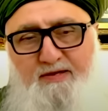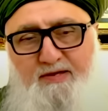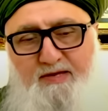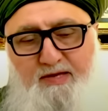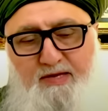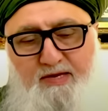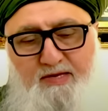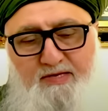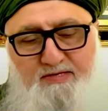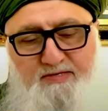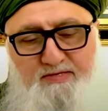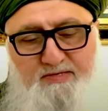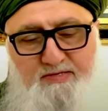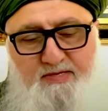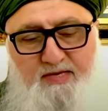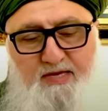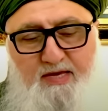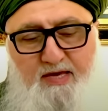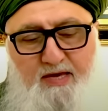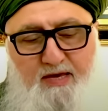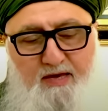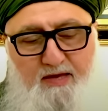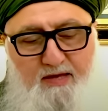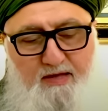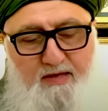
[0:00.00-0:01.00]
is
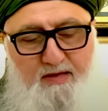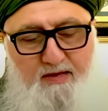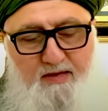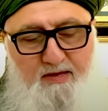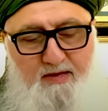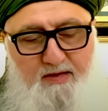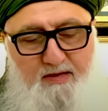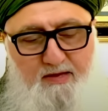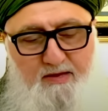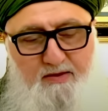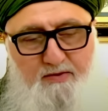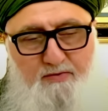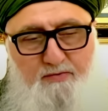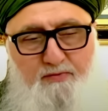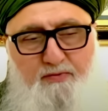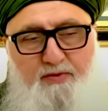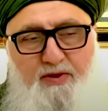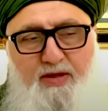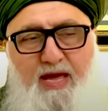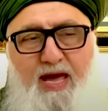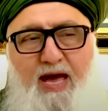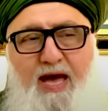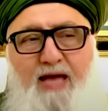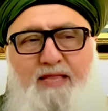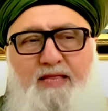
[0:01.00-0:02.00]
the
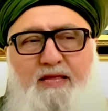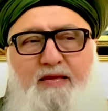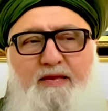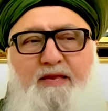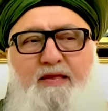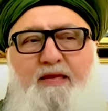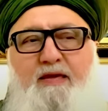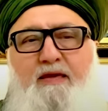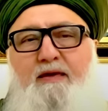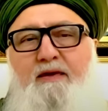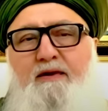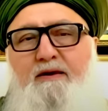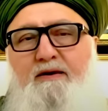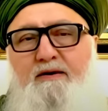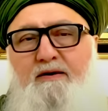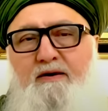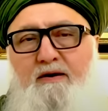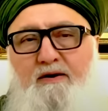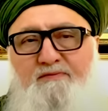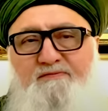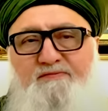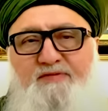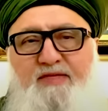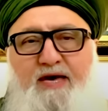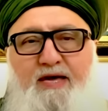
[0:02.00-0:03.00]
reality
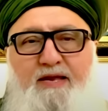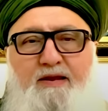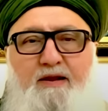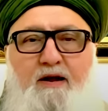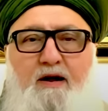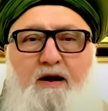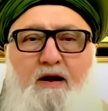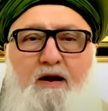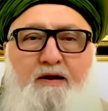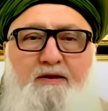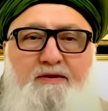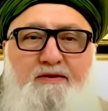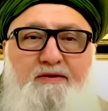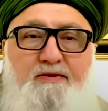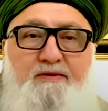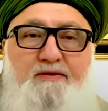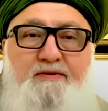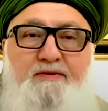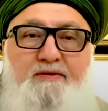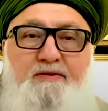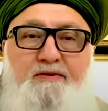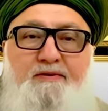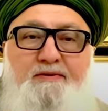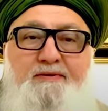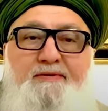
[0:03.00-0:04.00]
of that heart.
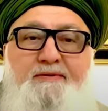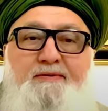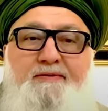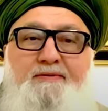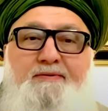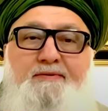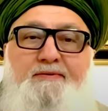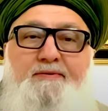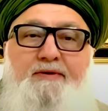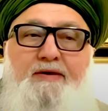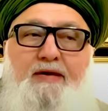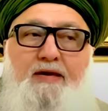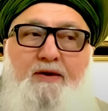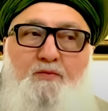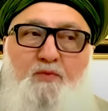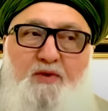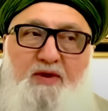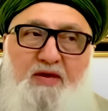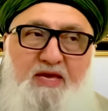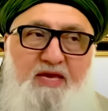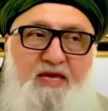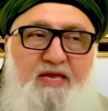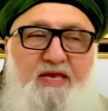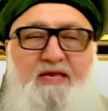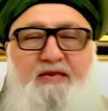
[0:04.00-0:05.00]
And
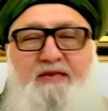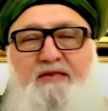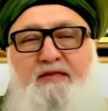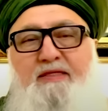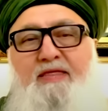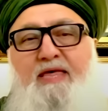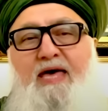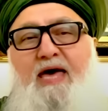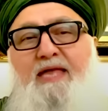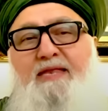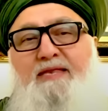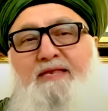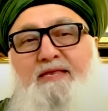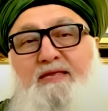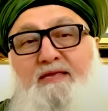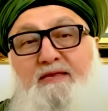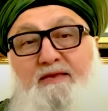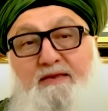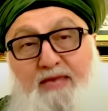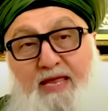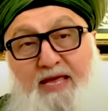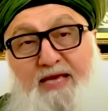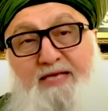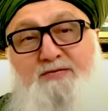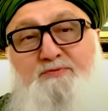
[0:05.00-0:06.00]
we get into that
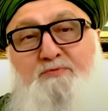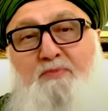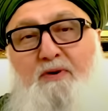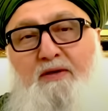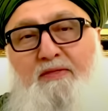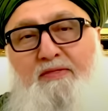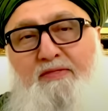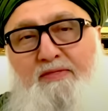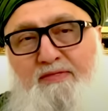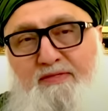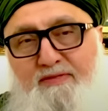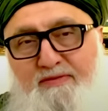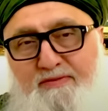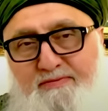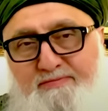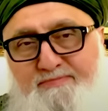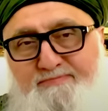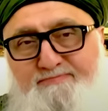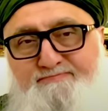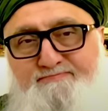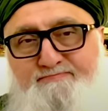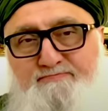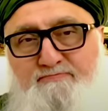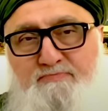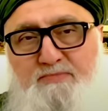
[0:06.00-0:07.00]
next month
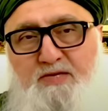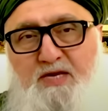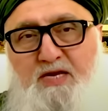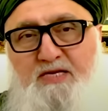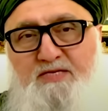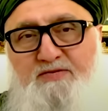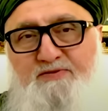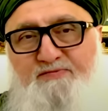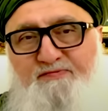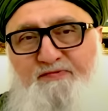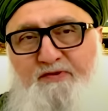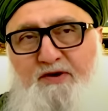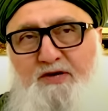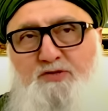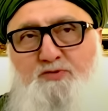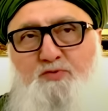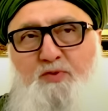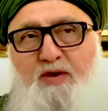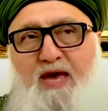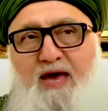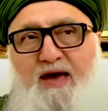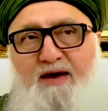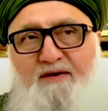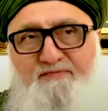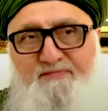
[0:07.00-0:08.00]
because
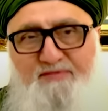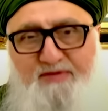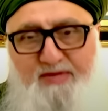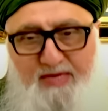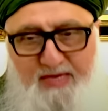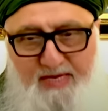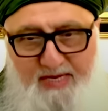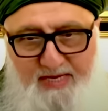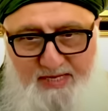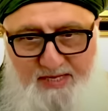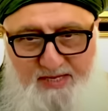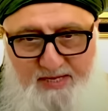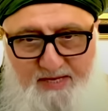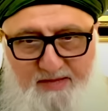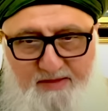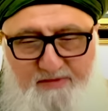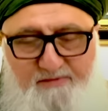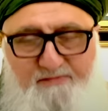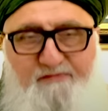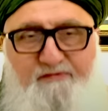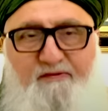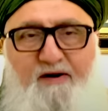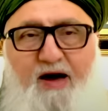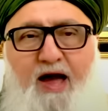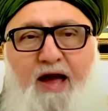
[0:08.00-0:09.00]
first we have to get to
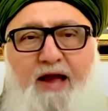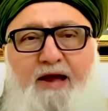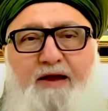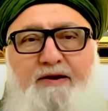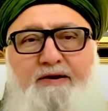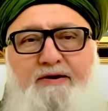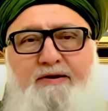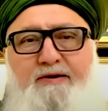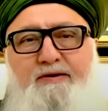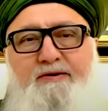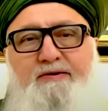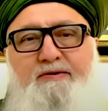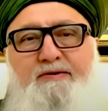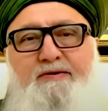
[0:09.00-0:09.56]
the fire.